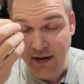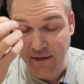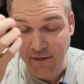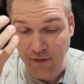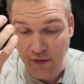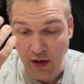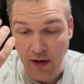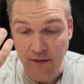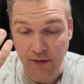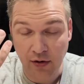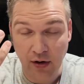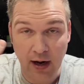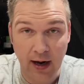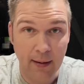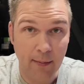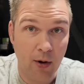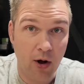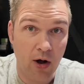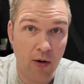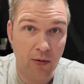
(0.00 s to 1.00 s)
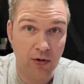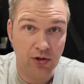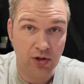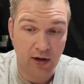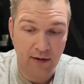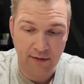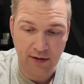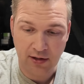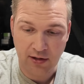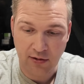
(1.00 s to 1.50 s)
in front of your eyeball, which
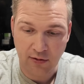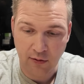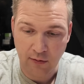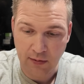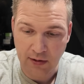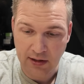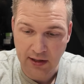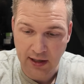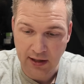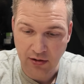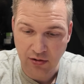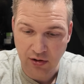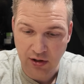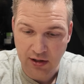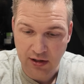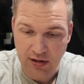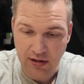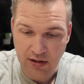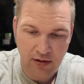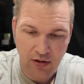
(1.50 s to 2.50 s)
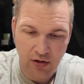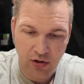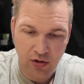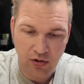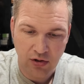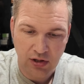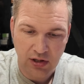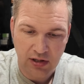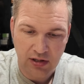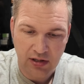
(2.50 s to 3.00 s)
obviously would be dangerous.
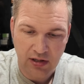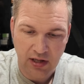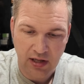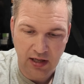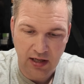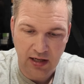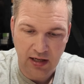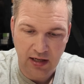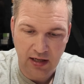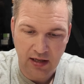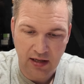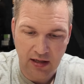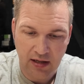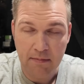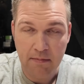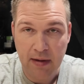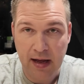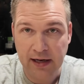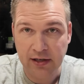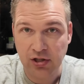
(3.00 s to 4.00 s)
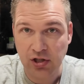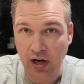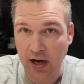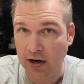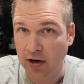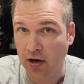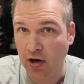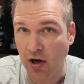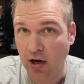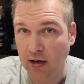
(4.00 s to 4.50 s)
Uses the mesh
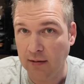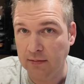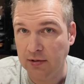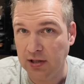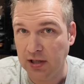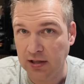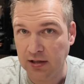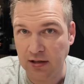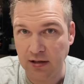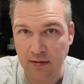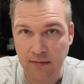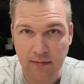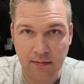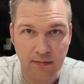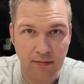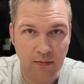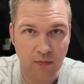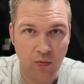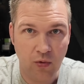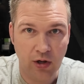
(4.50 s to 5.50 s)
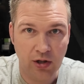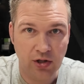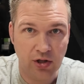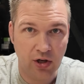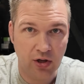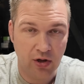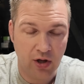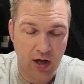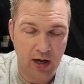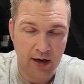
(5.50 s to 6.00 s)
intercom system, which
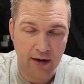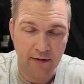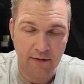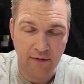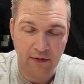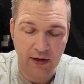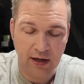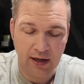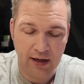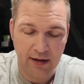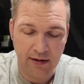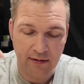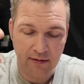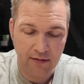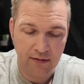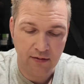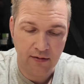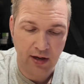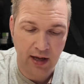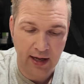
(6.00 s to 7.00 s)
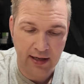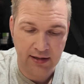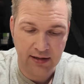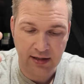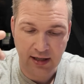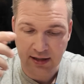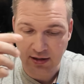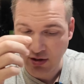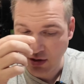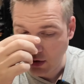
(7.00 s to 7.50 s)
a lot of
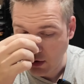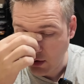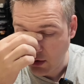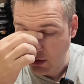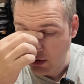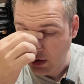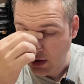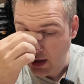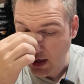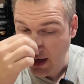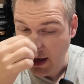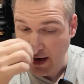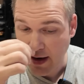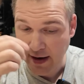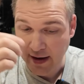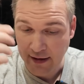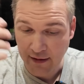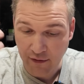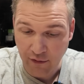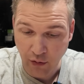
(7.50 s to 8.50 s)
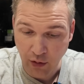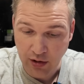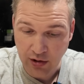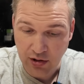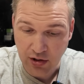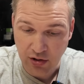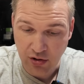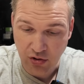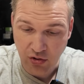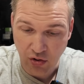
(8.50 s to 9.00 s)
headsets use. It has
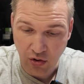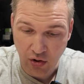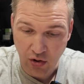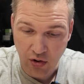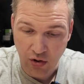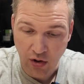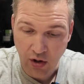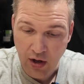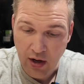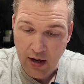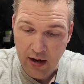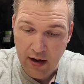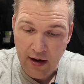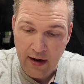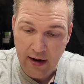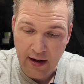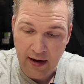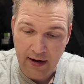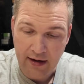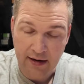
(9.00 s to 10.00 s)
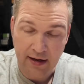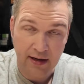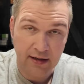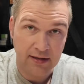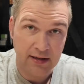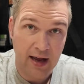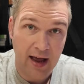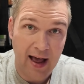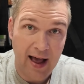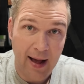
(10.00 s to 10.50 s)
voice control. It
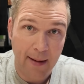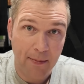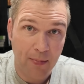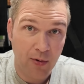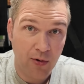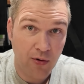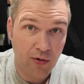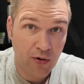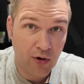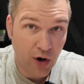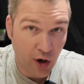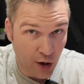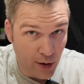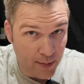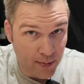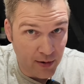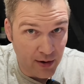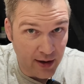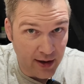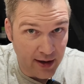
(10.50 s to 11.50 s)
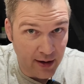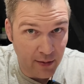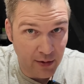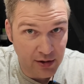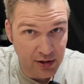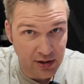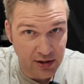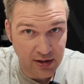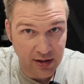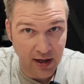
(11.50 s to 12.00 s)
does Apple CarPlay,
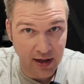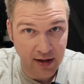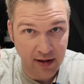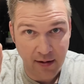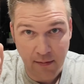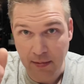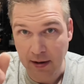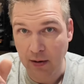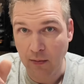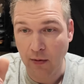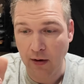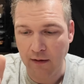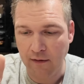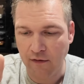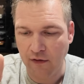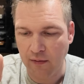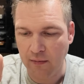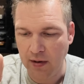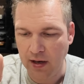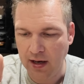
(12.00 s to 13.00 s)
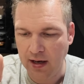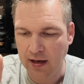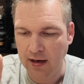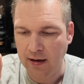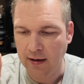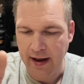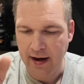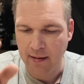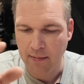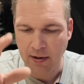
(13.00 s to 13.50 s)
which is like the big one for
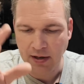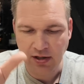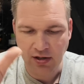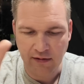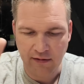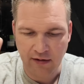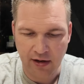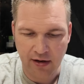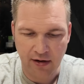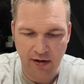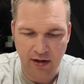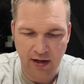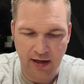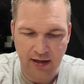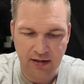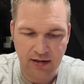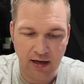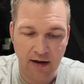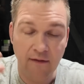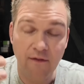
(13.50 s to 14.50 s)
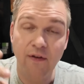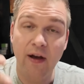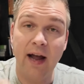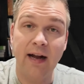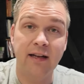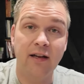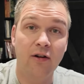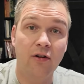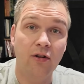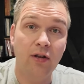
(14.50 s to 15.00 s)
me, and a bunch of other things. In
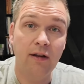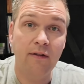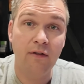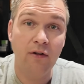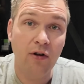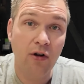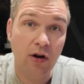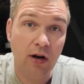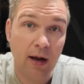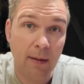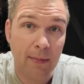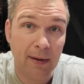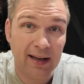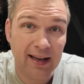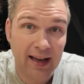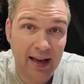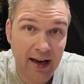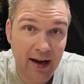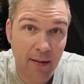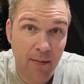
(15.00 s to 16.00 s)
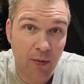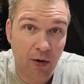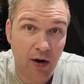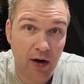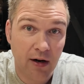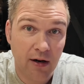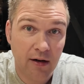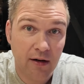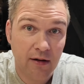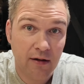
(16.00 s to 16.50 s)
fact, it'll even hook up a
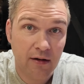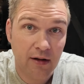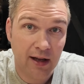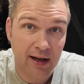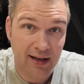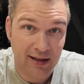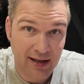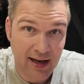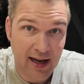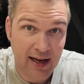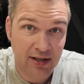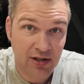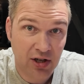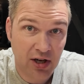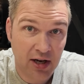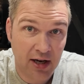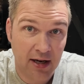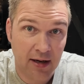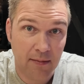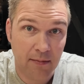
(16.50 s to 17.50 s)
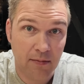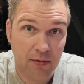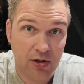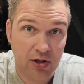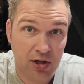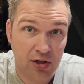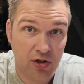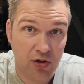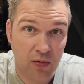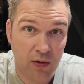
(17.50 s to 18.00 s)
camera, like a dash cam
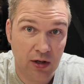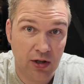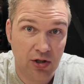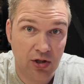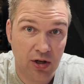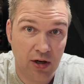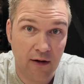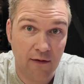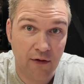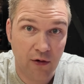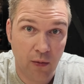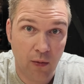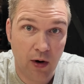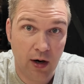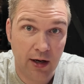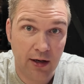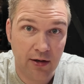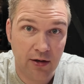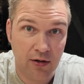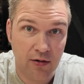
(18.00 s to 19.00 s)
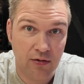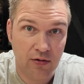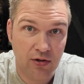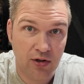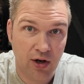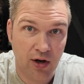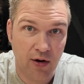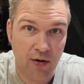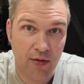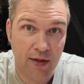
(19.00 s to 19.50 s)
situation if you wanted to.
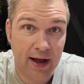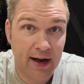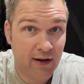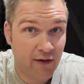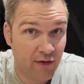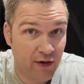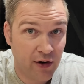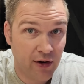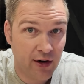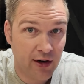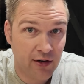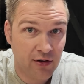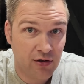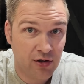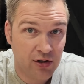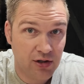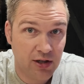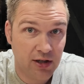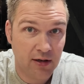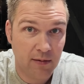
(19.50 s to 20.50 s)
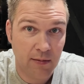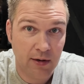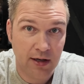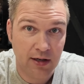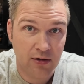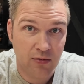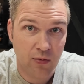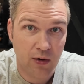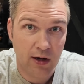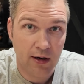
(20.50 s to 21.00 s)
So that's very interesting to me
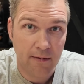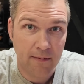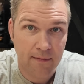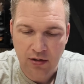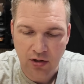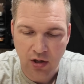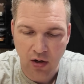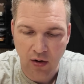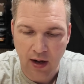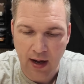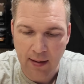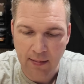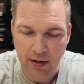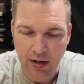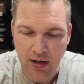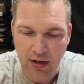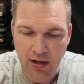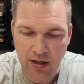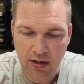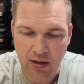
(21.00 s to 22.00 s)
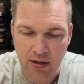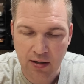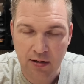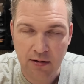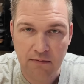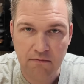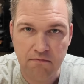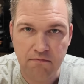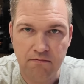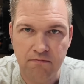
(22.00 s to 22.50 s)
as well. So I'm
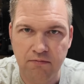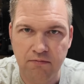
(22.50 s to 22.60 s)
gonna